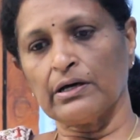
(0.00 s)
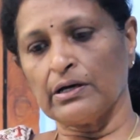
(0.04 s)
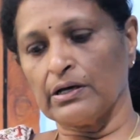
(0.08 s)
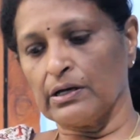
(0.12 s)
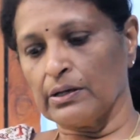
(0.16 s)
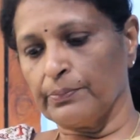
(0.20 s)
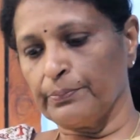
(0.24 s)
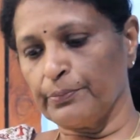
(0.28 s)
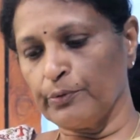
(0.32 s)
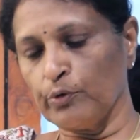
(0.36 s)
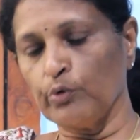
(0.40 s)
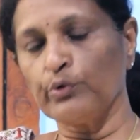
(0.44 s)

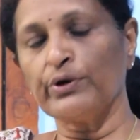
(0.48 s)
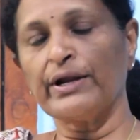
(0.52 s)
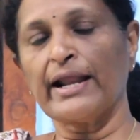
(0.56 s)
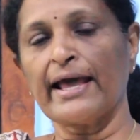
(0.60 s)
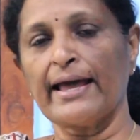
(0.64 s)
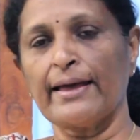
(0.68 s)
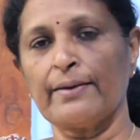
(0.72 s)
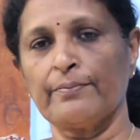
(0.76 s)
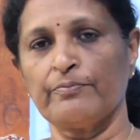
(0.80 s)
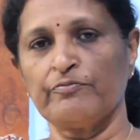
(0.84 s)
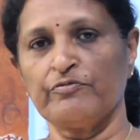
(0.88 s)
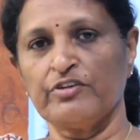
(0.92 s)

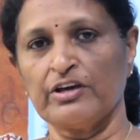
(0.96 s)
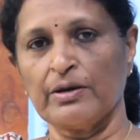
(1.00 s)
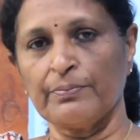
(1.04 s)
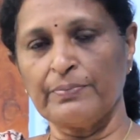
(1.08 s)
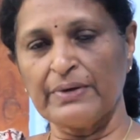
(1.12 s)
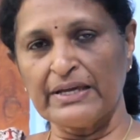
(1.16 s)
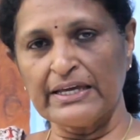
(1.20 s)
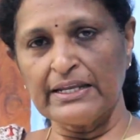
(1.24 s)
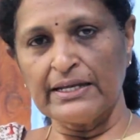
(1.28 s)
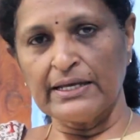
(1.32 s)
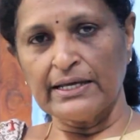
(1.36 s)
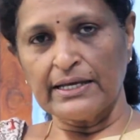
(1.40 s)
program we
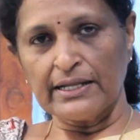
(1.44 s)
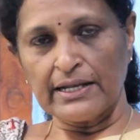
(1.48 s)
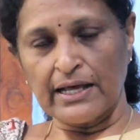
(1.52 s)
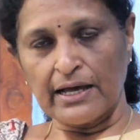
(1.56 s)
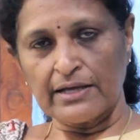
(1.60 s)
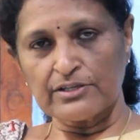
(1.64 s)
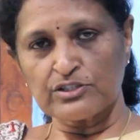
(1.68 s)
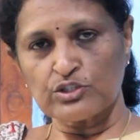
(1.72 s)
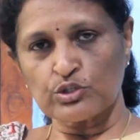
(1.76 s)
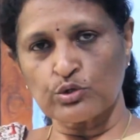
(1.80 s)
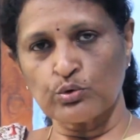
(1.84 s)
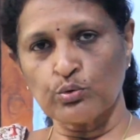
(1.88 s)
are beginning in
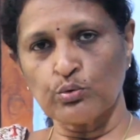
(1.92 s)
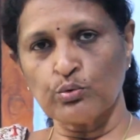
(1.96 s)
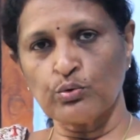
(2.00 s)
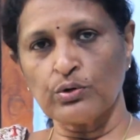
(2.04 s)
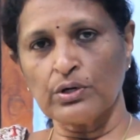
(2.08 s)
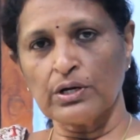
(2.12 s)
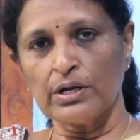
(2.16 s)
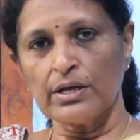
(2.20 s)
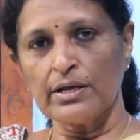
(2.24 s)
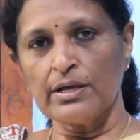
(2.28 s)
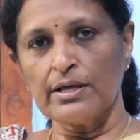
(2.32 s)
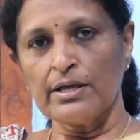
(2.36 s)
our
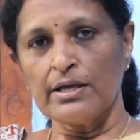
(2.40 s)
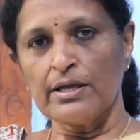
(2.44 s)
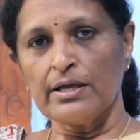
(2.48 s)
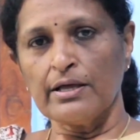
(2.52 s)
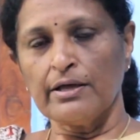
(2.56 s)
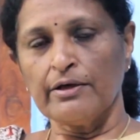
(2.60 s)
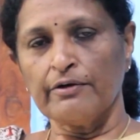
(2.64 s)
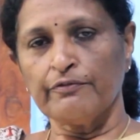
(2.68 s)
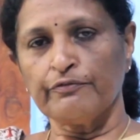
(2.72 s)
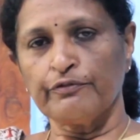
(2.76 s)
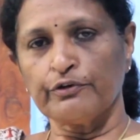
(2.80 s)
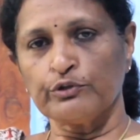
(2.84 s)
school
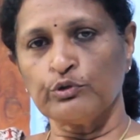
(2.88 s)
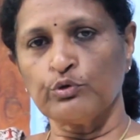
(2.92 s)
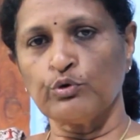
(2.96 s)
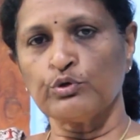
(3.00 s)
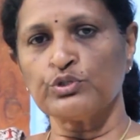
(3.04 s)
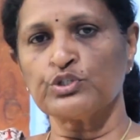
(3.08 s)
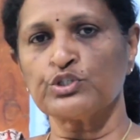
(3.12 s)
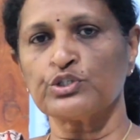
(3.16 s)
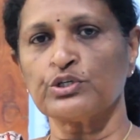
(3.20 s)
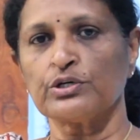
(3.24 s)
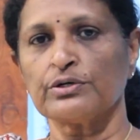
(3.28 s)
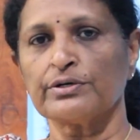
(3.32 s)
for
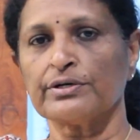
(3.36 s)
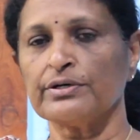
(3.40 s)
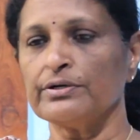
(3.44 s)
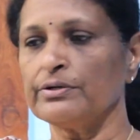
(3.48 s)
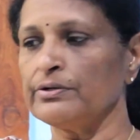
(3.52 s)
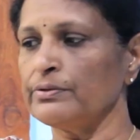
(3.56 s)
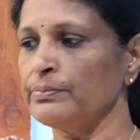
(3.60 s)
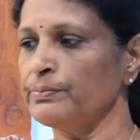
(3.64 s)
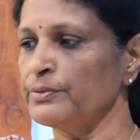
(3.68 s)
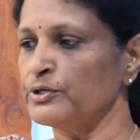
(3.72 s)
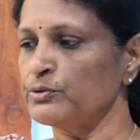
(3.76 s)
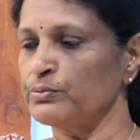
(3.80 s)
those
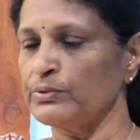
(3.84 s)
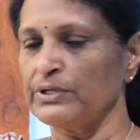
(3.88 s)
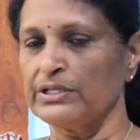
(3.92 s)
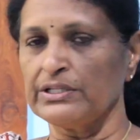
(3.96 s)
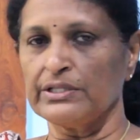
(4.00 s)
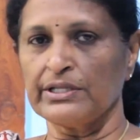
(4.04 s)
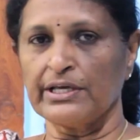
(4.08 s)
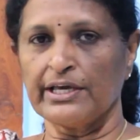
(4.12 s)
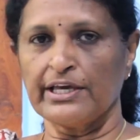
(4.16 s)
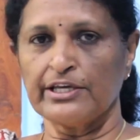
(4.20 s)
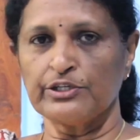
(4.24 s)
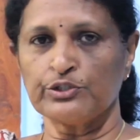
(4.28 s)
children
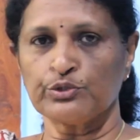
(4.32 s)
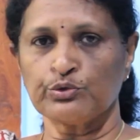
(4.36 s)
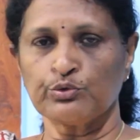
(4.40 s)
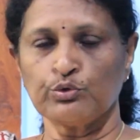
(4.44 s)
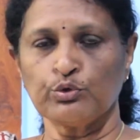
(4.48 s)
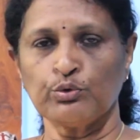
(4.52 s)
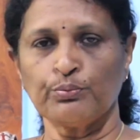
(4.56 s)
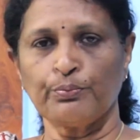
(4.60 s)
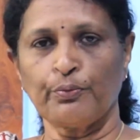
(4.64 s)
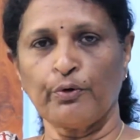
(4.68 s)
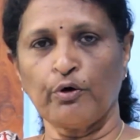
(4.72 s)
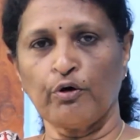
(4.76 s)
between the age
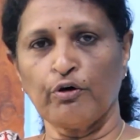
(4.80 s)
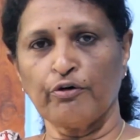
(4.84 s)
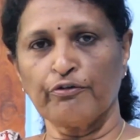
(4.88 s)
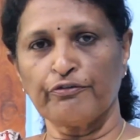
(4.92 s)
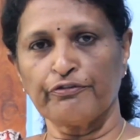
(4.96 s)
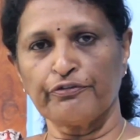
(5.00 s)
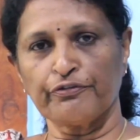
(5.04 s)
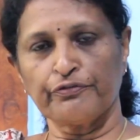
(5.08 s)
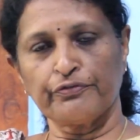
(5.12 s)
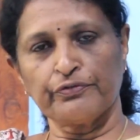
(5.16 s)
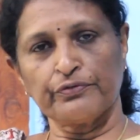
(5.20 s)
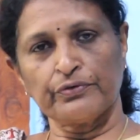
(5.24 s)
group
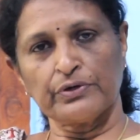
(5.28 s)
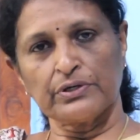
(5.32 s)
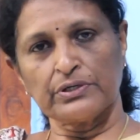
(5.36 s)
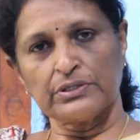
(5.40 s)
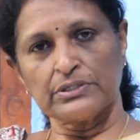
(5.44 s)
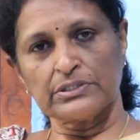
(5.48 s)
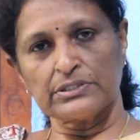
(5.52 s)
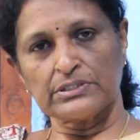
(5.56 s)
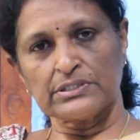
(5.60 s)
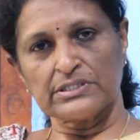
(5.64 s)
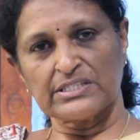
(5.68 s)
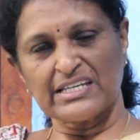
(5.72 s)
of
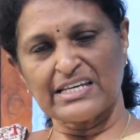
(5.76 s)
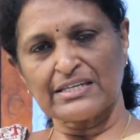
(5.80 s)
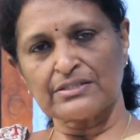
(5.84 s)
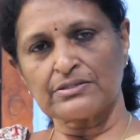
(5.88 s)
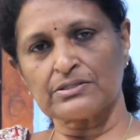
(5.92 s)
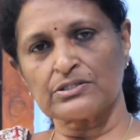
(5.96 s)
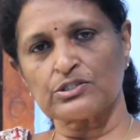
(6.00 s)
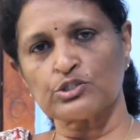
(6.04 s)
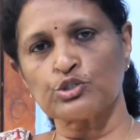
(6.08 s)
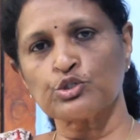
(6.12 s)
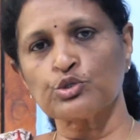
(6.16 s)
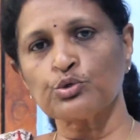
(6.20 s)

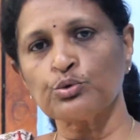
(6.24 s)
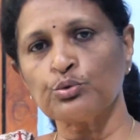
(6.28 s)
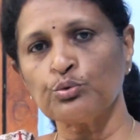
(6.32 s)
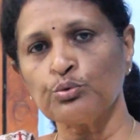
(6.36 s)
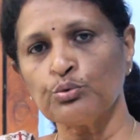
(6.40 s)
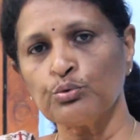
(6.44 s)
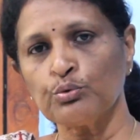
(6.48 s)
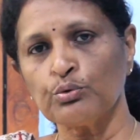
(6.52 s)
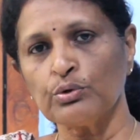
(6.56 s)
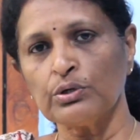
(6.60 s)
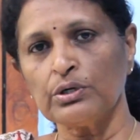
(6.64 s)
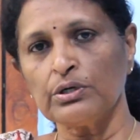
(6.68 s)
6
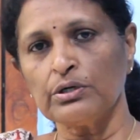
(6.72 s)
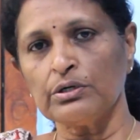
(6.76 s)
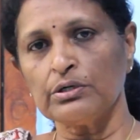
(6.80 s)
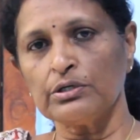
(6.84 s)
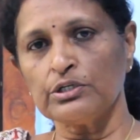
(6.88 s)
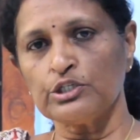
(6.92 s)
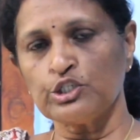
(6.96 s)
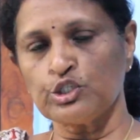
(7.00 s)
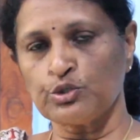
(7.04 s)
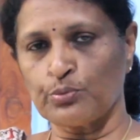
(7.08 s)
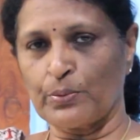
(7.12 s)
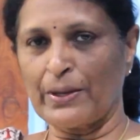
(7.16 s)
to
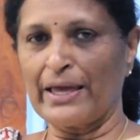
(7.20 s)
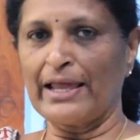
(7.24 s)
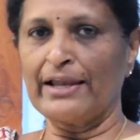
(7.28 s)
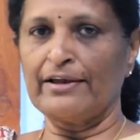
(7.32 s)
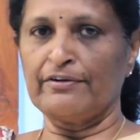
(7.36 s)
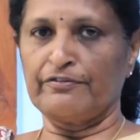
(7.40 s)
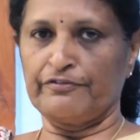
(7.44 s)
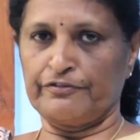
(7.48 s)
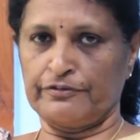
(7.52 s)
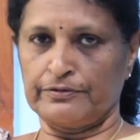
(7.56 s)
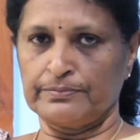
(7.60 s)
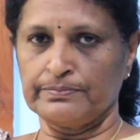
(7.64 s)

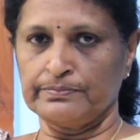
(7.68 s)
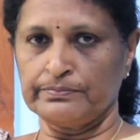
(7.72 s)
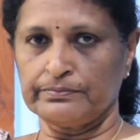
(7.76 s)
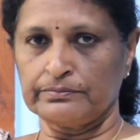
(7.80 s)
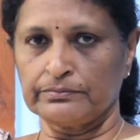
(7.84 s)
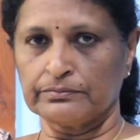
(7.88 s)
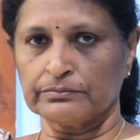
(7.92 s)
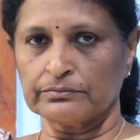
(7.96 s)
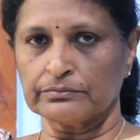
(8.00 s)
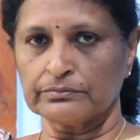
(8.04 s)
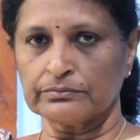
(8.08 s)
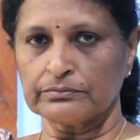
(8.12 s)
12,
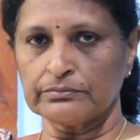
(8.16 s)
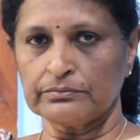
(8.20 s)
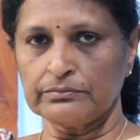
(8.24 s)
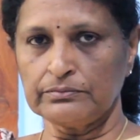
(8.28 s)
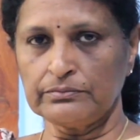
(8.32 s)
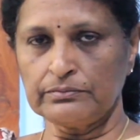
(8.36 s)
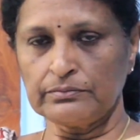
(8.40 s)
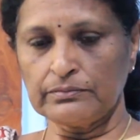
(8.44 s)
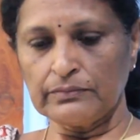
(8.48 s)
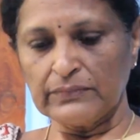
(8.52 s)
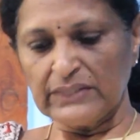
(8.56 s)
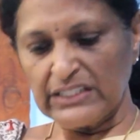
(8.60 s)

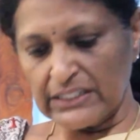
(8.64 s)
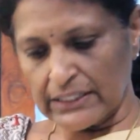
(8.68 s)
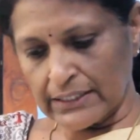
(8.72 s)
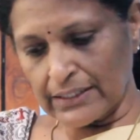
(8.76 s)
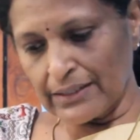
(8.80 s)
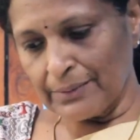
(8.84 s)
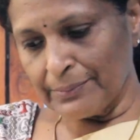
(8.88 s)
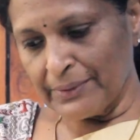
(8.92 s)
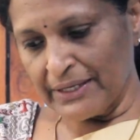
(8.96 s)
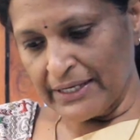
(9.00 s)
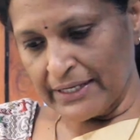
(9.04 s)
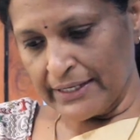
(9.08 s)

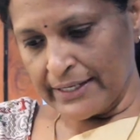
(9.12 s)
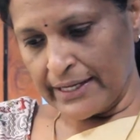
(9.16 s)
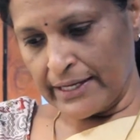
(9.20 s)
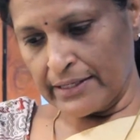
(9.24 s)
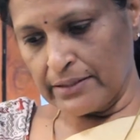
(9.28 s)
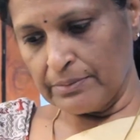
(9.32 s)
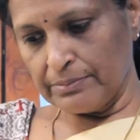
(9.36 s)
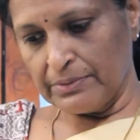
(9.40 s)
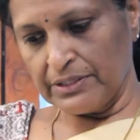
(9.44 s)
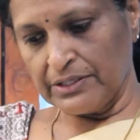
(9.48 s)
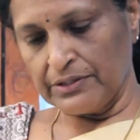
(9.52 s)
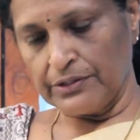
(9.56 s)
the coming
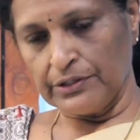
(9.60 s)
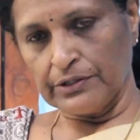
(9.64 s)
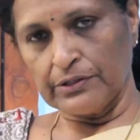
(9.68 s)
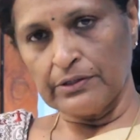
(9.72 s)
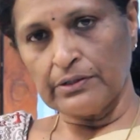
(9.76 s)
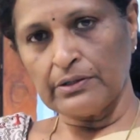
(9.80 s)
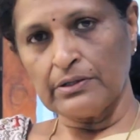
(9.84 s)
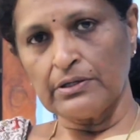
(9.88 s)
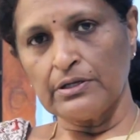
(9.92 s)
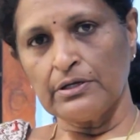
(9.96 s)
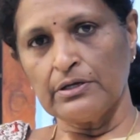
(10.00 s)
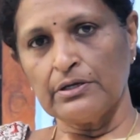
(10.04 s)
academic
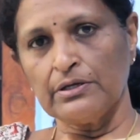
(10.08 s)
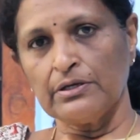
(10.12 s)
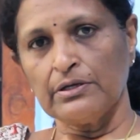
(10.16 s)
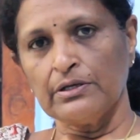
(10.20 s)
year,